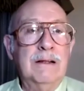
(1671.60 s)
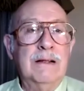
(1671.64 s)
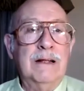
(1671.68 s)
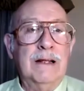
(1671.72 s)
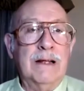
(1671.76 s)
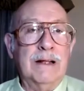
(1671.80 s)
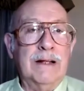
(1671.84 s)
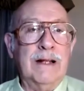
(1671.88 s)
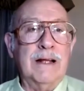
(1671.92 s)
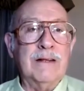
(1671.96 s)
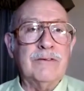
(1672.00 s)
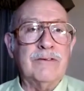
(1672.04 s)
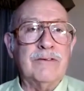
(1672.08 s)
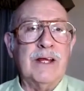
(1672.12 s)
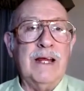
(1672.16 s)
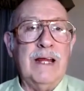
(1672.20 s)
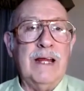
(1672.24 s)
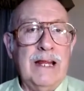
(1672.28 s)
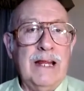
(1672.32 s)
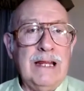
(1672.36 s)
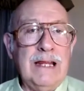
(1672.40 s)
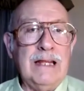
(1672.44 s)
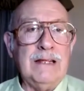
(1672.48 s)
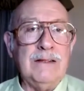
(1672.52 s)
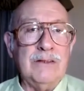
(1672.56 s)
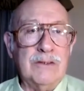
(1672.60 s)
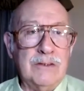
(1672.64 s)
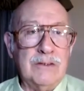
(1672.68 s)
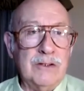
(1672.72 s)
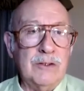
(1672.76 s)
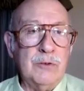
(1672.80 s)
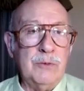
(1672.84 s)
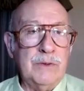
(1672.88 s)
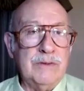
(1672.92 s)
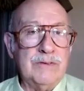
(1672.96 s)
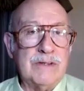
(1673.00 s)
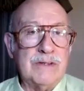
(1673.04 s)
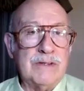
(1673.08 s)
And I say, hey, you know,
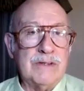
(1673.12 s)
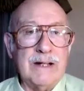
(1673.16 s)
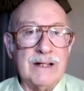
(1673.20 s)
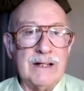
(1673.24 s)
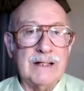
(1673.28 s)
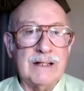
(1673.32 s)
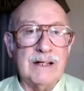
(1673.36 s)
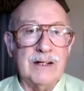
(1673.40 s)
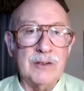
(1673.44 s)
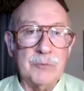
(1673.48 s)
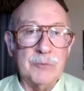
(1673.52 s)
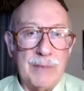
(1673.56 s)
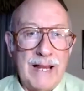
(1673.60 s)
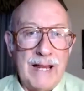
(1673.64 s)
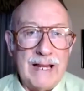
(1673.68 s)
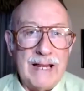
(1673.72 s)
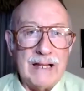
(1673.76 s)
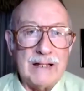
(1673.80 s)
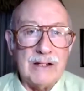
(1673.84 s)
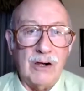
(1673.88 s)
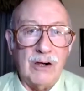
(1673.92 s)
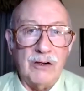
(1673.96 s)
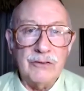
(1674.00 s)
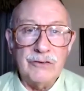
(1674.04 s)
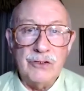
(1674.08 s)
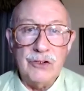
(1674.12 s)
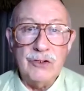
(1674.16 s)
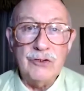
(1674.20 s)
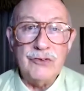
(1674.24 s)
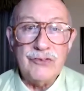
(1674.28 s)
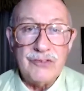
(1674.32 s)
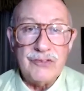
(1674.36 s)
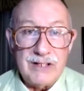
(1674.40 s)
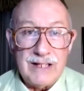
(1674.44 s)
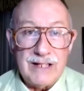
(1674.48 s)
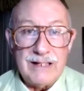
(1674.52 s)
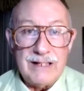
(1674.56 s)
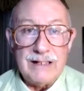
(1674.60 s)
we've got to cut back. Do you
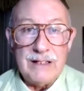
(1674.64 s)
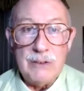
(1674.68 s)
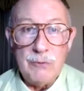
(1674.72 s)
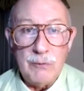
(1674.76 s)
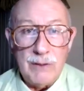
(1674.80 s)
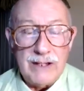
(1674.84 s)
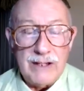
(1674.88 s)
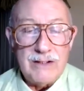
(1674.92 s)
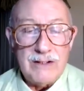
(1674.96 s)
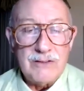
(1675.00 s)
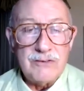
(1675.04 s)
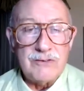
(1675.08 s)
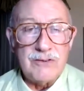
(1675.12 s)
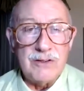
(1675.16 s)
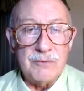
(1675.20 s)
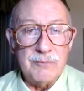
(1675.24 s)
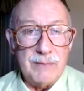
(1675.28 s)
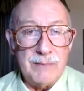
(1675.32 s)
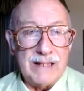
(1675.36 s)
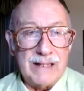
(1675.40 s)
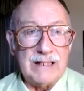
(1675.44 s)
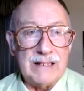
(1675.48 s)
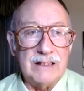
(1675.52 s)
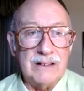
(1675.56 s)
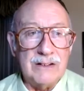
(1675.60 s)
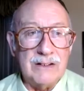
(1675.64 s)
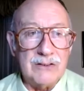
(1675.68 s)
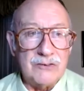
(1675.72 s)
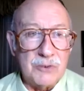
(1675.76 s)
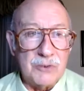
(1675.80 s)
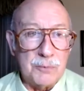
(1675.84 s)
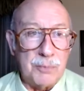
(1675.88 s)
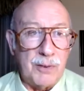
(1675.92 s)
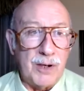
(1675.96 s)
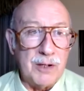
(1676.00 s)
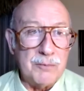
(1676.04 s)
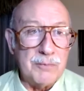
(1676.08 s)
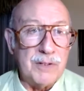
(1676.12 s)
see any ways of making this
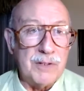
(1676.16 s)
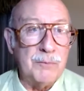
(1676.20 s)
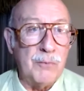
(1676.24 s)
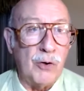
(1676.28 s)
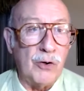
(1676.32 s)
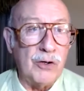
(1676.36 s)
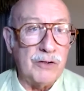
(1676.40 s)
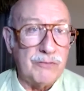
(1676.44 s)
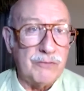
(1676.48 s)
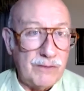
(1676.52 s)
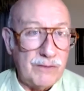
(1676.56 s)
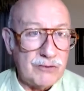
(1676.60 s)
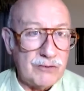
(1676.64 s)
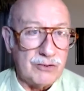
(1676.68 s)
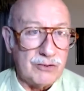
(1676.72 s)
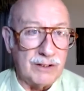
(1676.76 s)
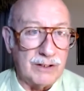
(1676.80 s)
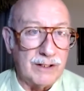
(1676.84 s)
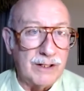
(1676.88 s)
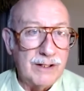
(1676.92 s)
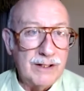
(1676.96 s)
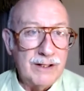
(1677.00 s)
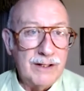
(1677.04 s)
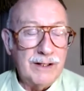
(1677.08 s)
department more efficient?